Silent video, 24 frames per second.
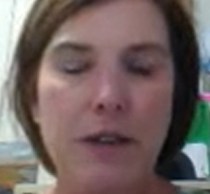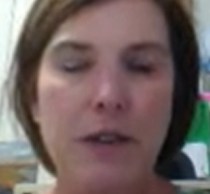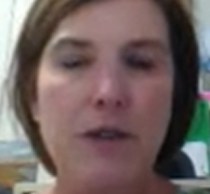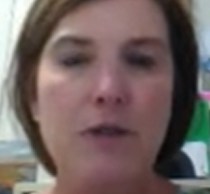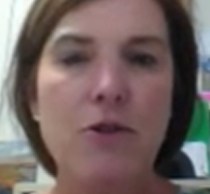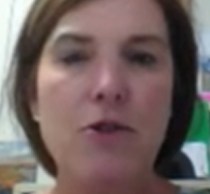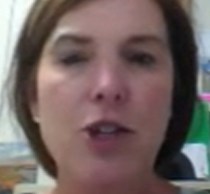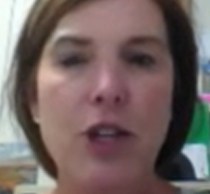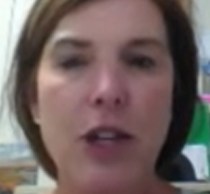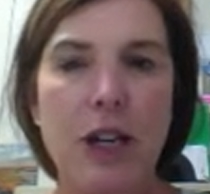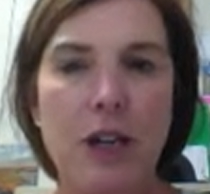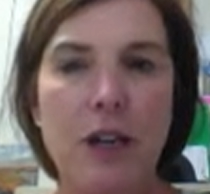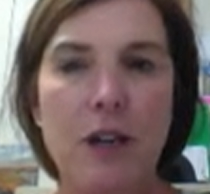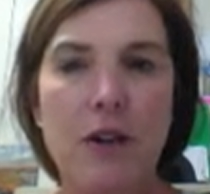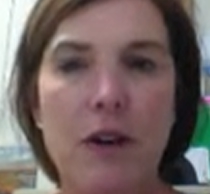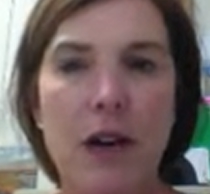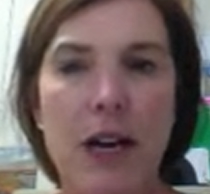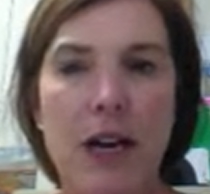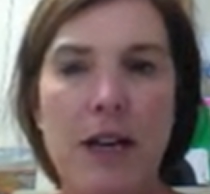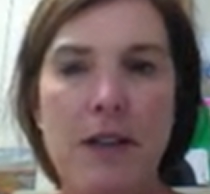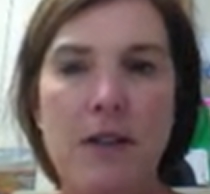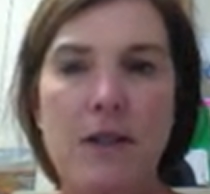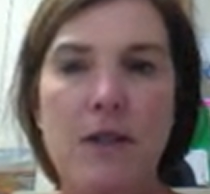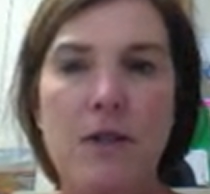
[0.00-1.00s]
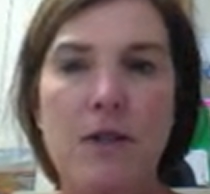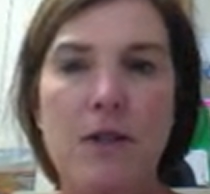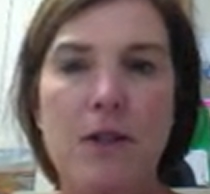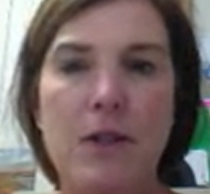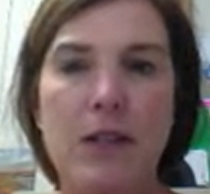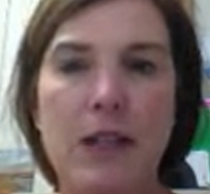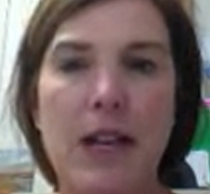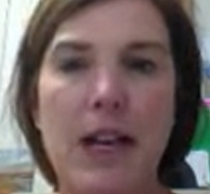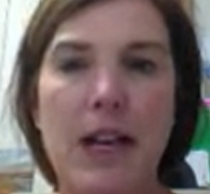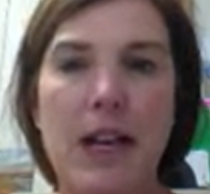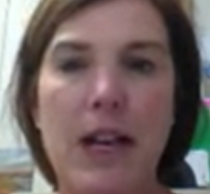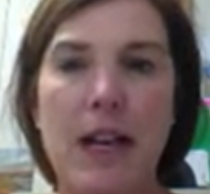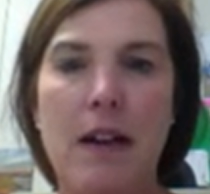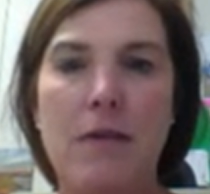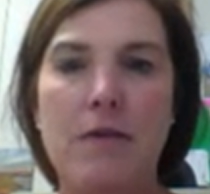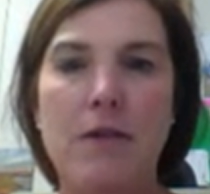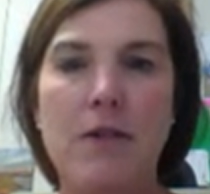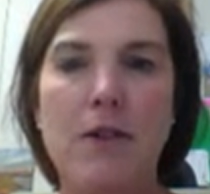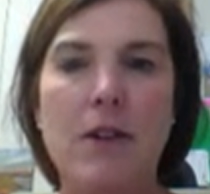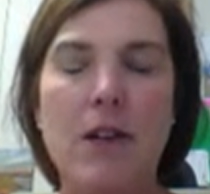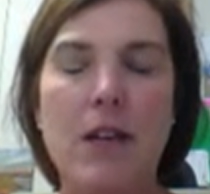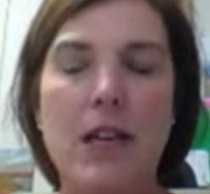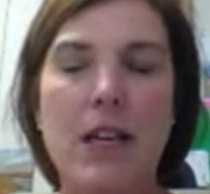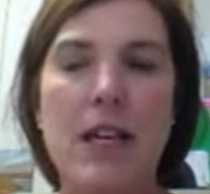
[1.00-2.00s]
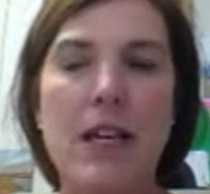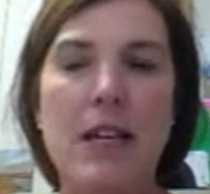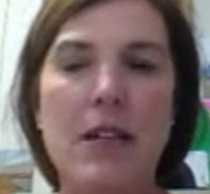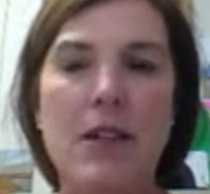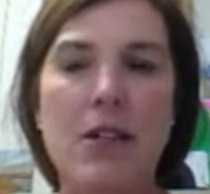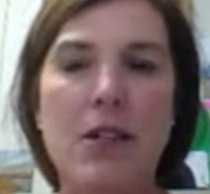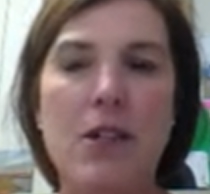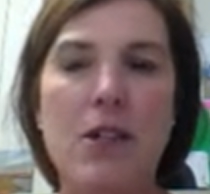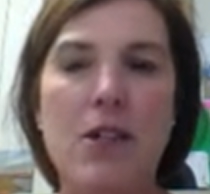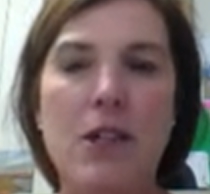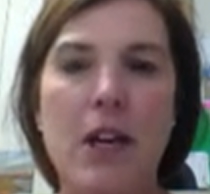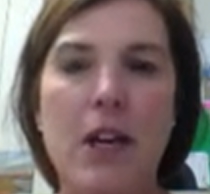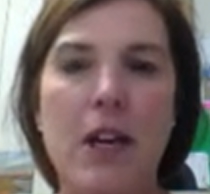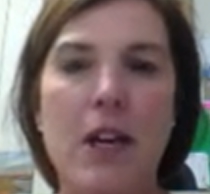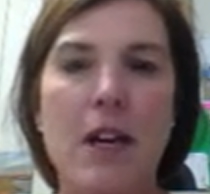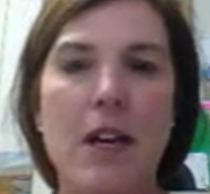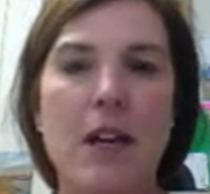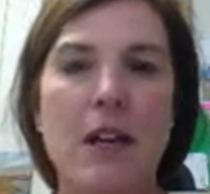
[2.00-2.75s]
So check your answers, and after each